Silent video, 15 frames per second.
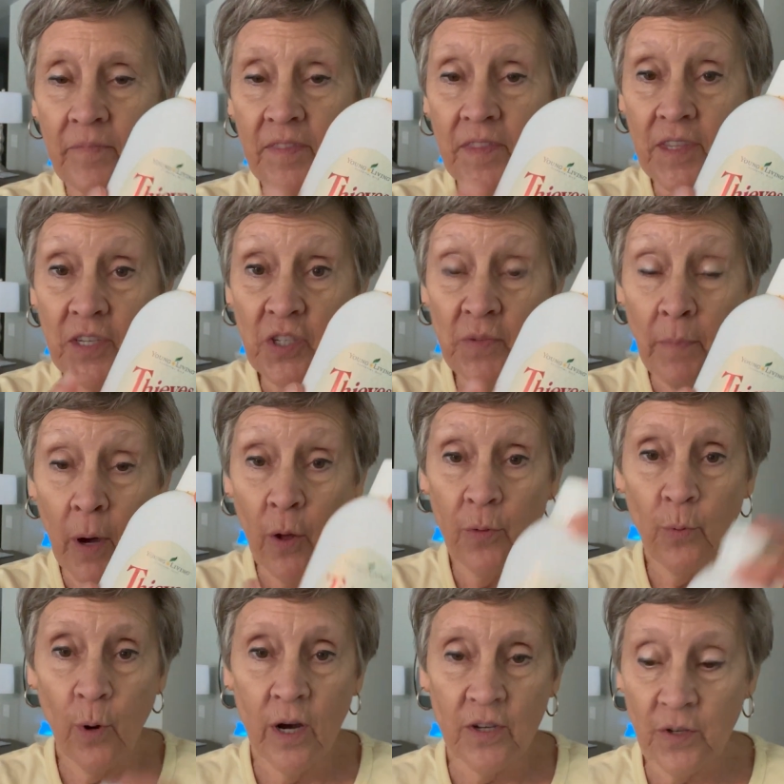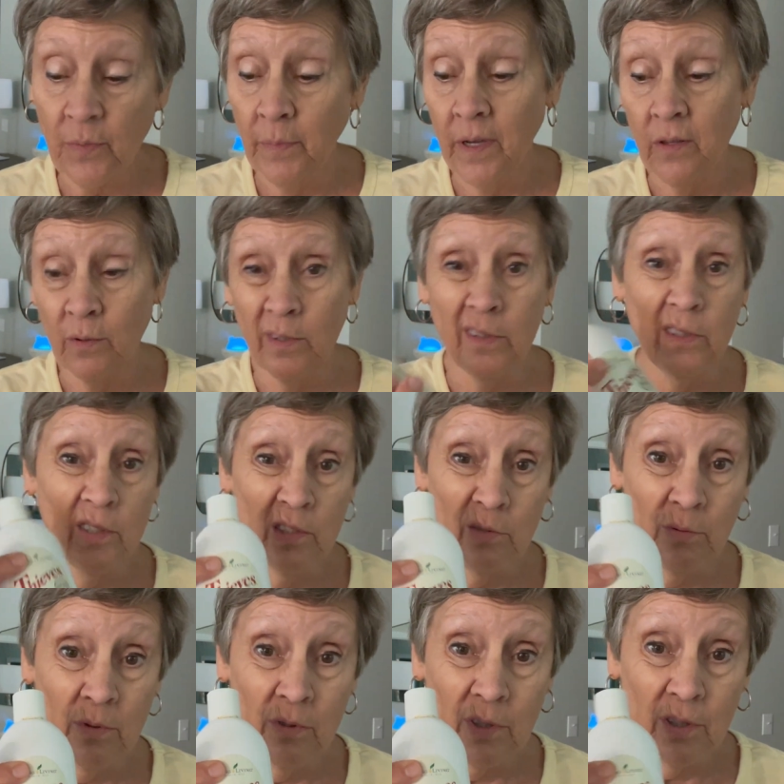this mouthwash. By the way, this is
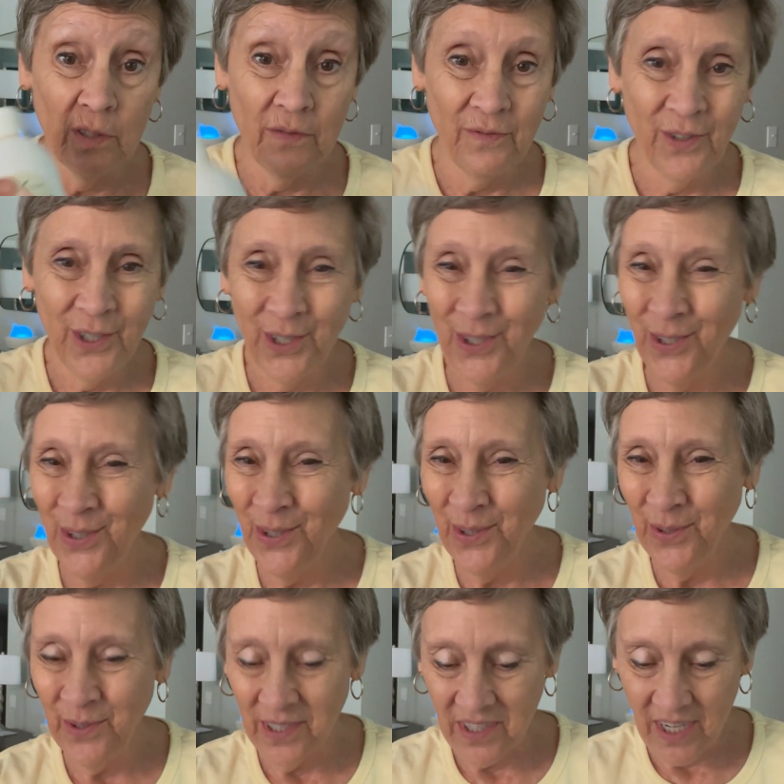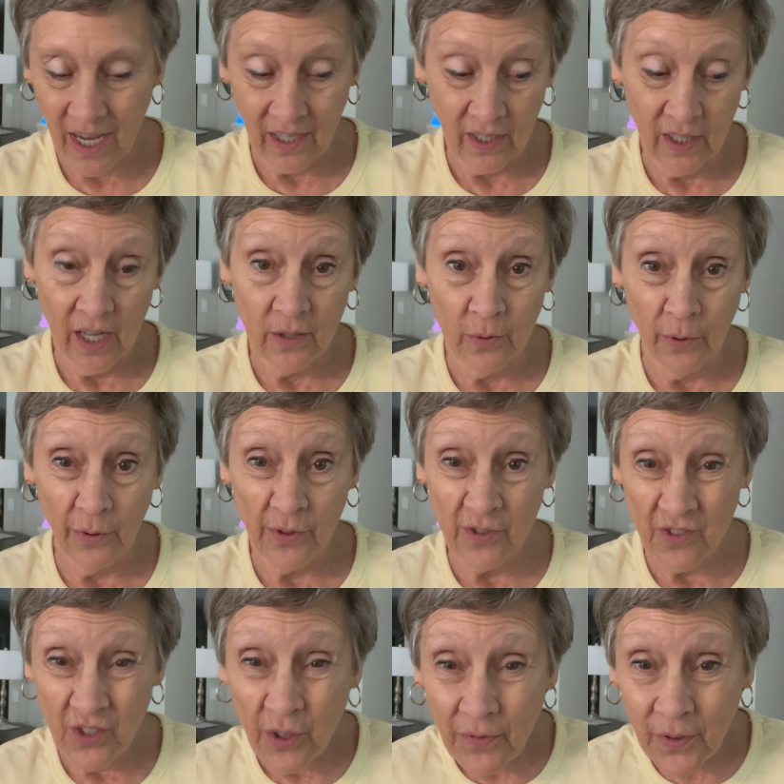really good for you. It's got clad oil
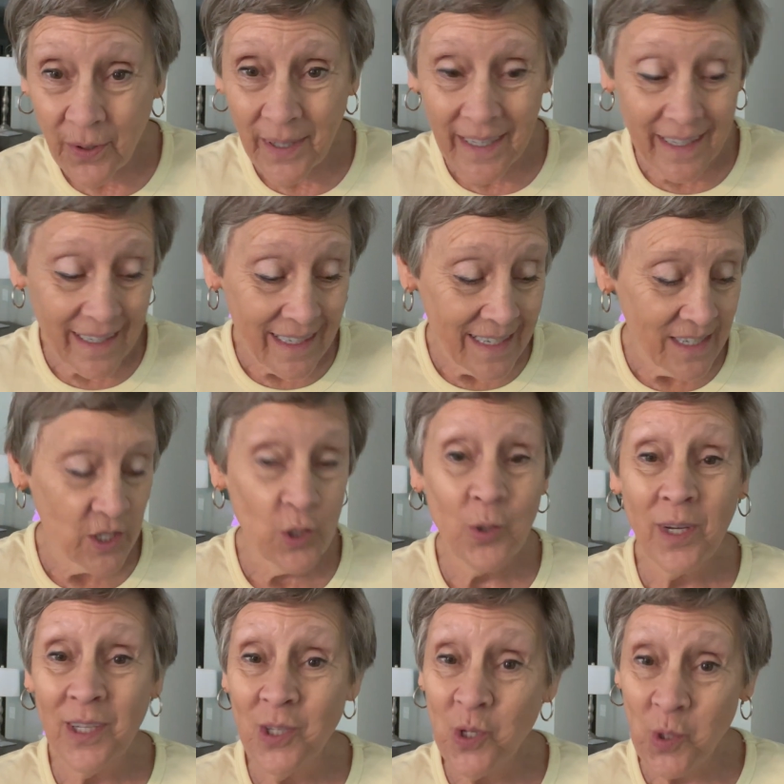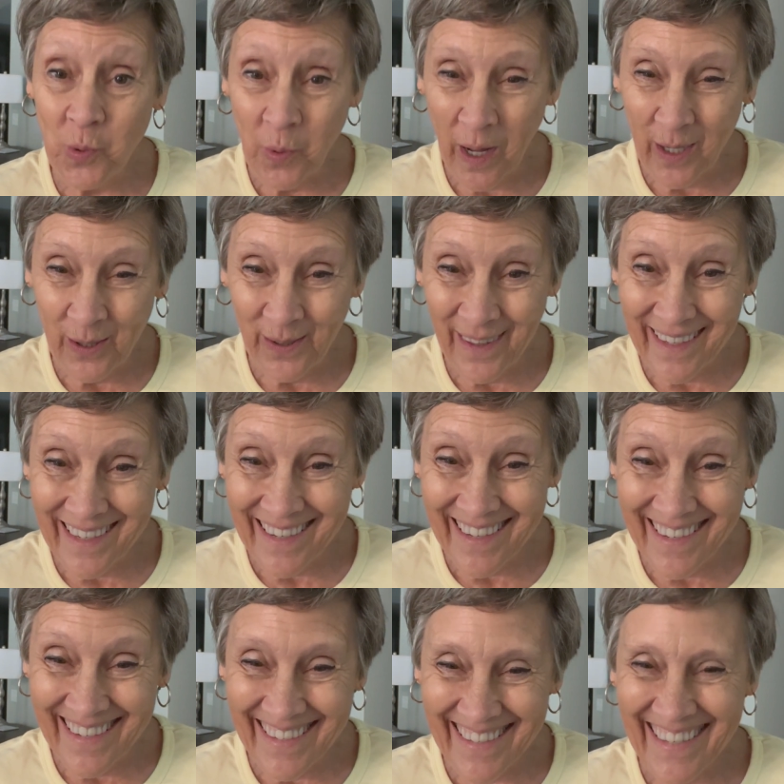silver in it. You could swallow
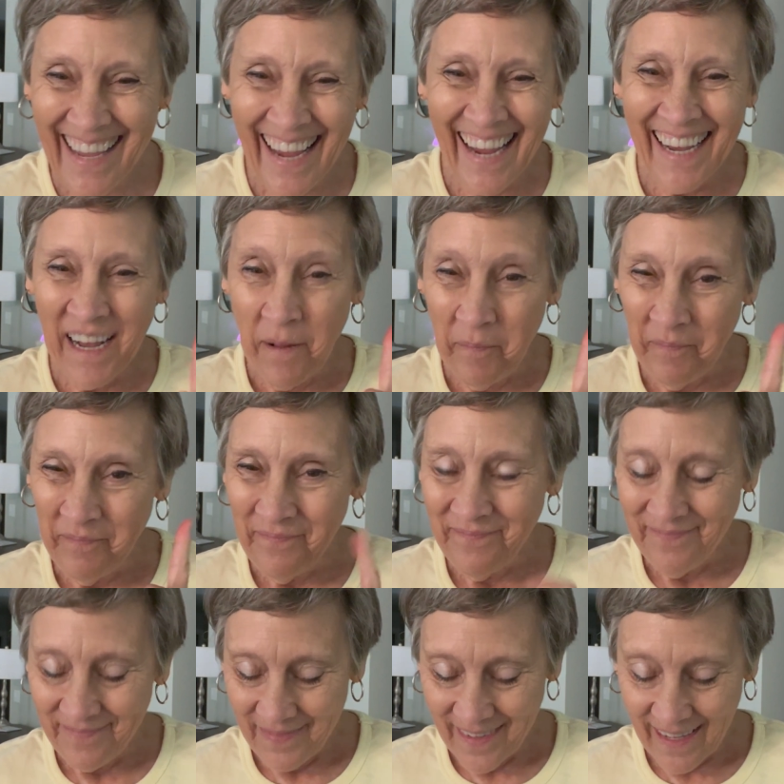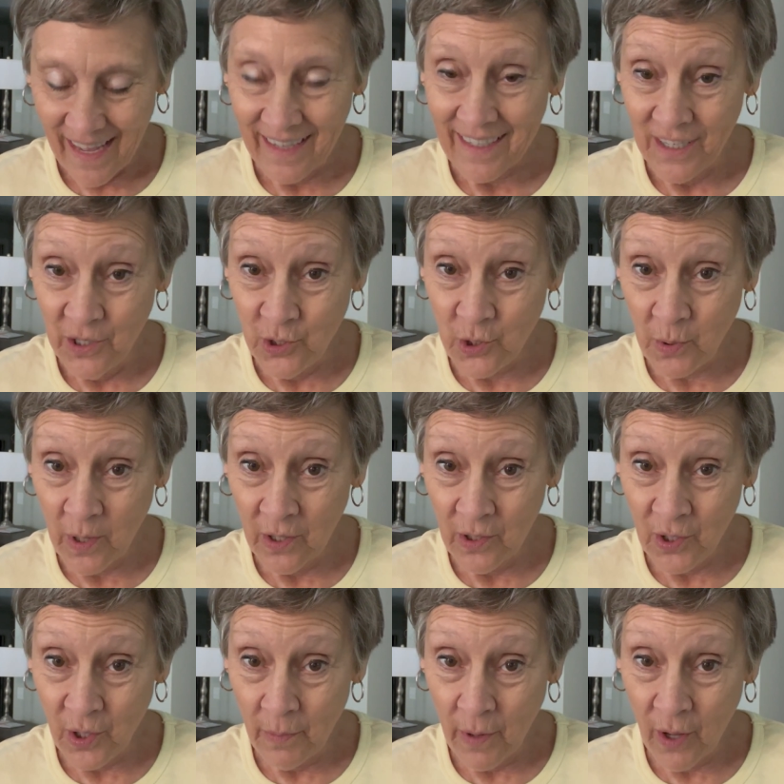this. Can you swallow
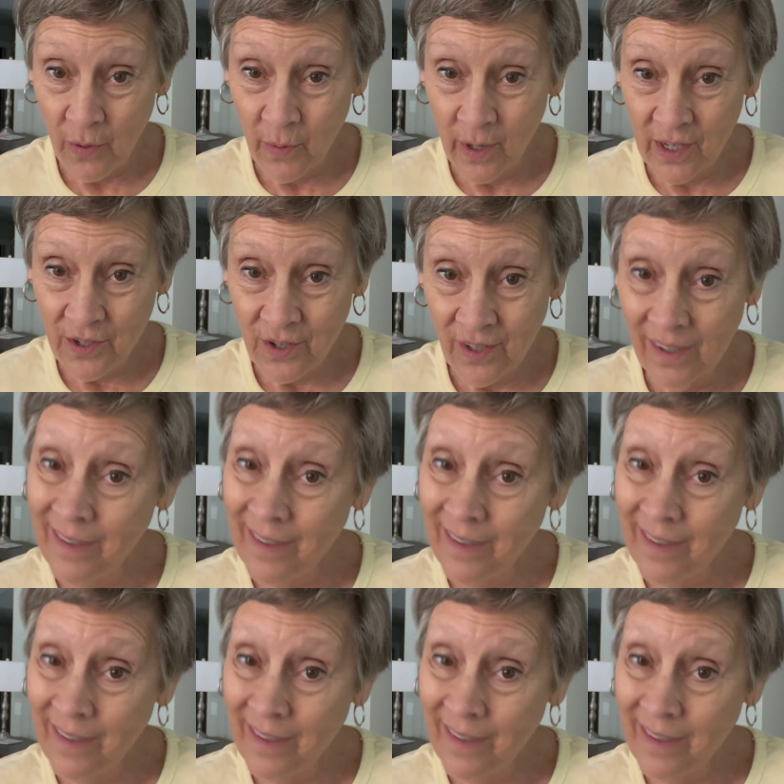your mouthwash?